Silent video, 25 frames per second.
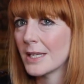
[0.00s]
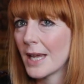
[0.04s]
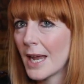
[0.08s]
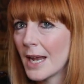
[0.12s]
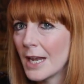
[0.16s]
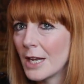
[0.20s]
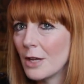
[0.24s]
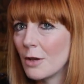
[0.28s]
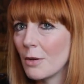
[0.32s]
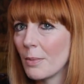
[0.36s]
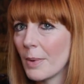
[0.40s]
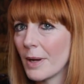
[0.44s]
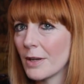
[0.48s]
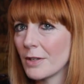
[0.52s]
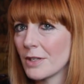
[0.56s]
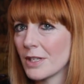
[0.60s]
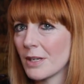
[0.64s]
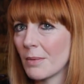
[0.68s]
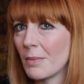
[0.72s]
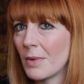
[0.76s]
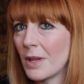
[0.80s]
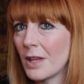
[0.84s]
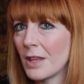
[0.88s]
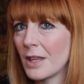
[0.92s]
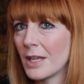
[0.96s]
tell you about
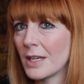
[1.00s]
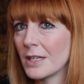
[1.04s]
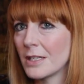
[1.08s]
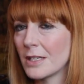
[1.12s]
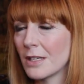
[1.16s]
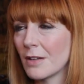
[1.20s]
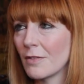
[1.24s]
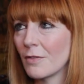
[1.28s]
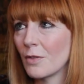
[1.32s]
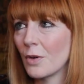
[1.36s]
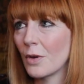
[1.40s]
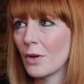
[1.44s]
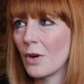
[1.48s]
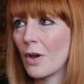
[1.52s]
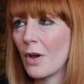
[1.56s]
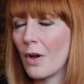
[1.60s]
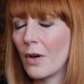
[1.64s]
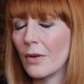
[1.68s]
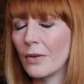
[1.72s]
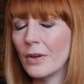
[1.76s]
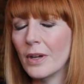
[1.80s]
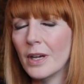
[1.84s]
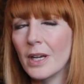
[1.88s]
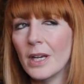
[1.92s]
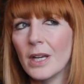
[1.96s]
some of the things that have gone
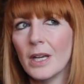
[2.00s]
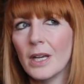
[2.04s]
on.